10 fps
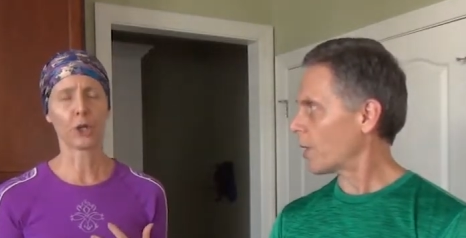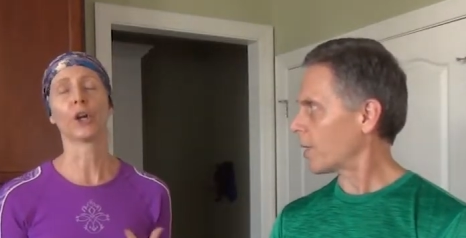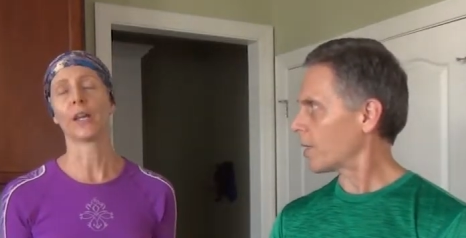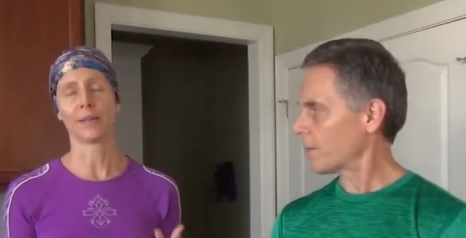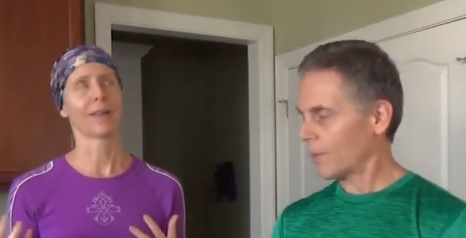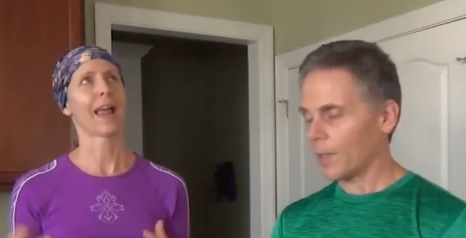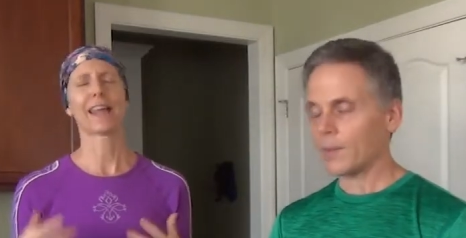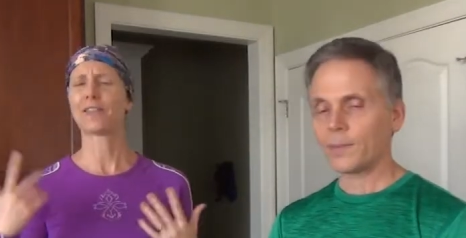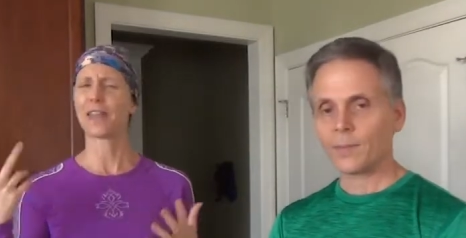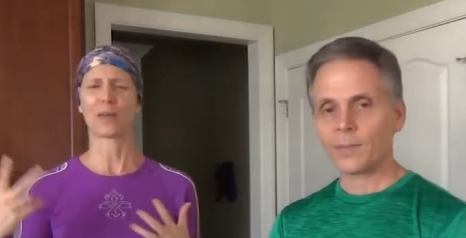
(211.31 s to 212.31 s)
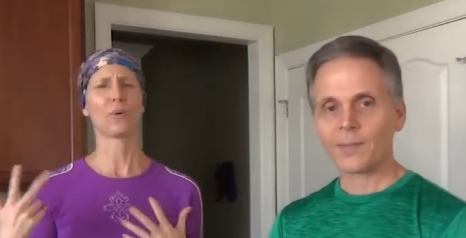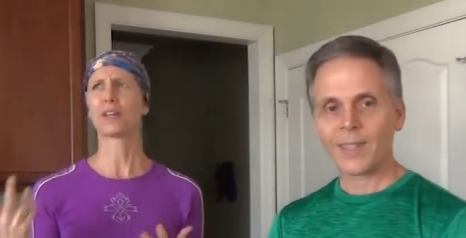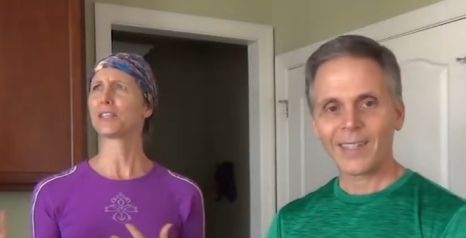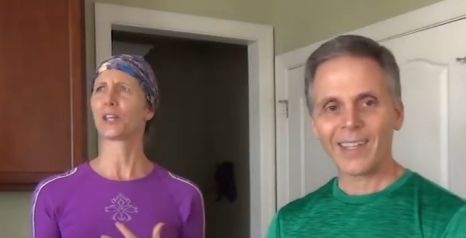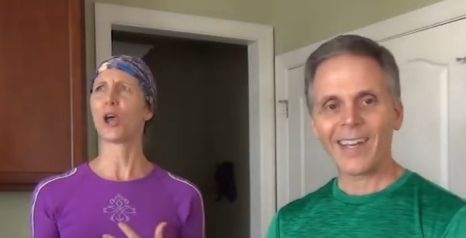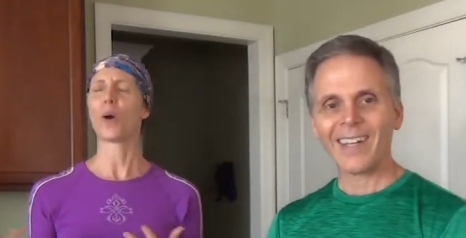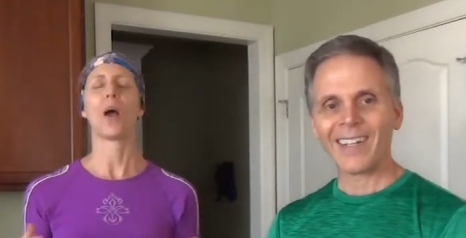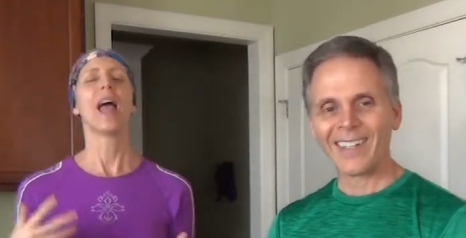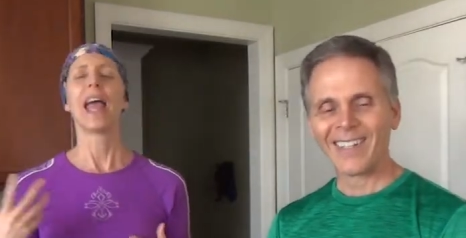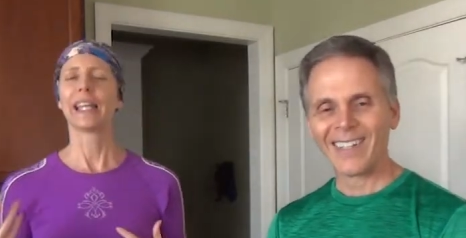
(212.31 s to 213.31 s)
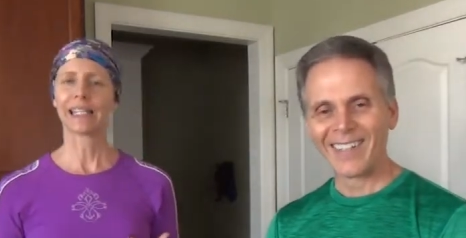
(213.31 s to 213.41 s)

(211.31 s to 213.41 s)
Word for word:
Speaker 1: urine. I had to think, where does it yeah. go? It